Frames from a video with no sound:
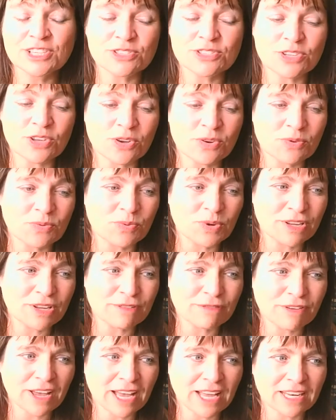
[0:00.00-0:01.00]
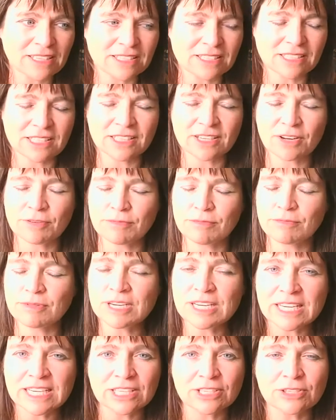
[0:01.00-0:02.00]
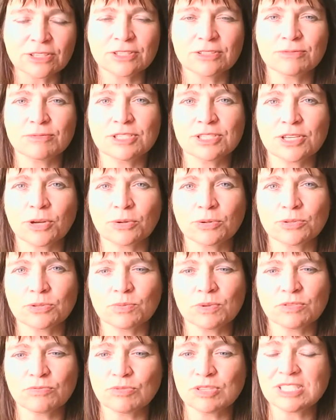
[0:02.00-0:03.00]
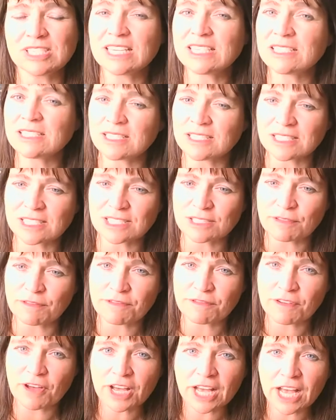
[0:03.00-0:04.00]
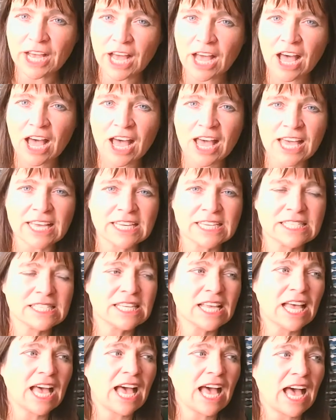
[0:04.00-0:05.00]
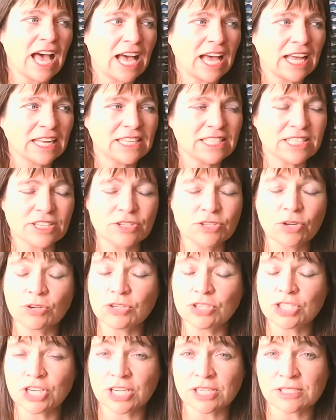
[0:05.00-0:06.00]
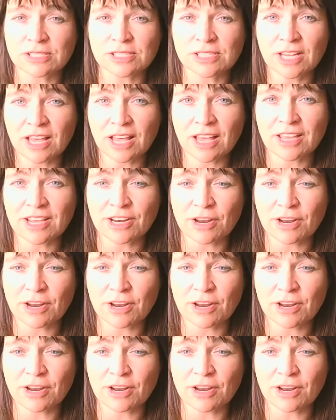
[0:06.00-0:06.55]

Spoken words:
So we've had, really good results with resistance to fungi and not just,